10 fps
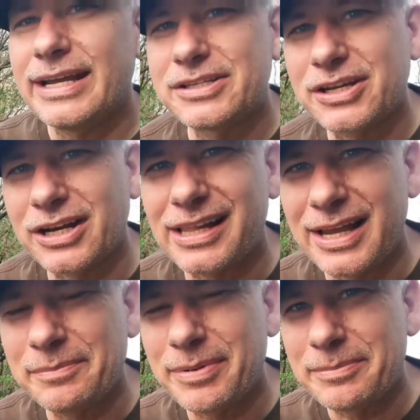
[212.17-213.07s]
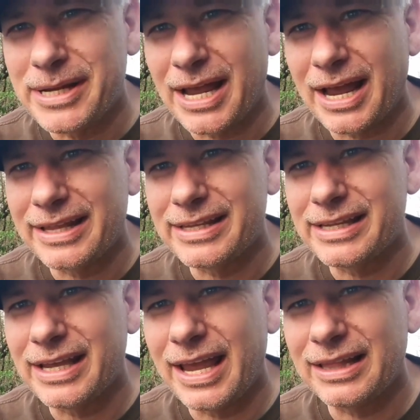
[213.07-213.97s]
it's going to clamp in behind
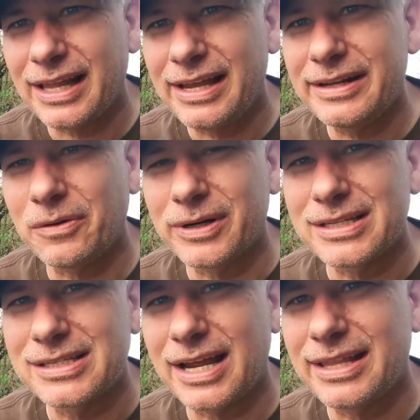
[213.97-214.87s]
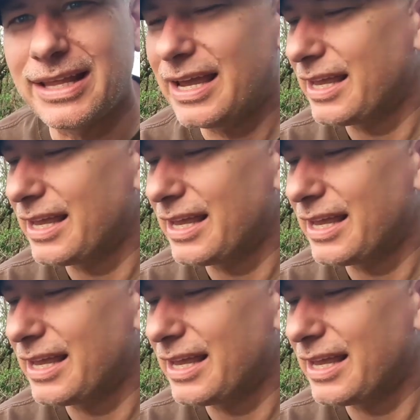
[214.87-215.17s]
the headlight or inside the